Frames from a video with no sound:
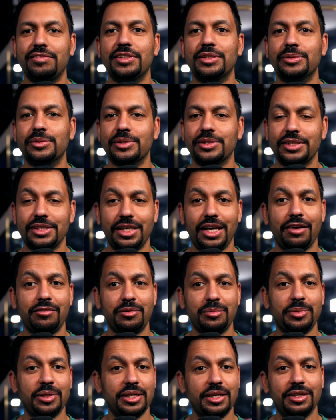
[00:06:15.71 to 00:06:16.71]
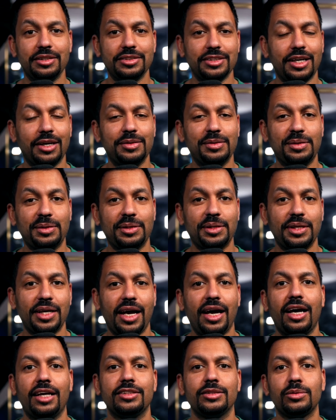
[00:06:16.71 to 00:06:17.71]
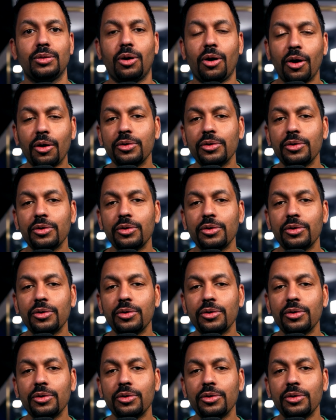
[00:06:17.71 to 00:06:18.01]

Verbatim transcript: viewers and everybody else out there are going to ask.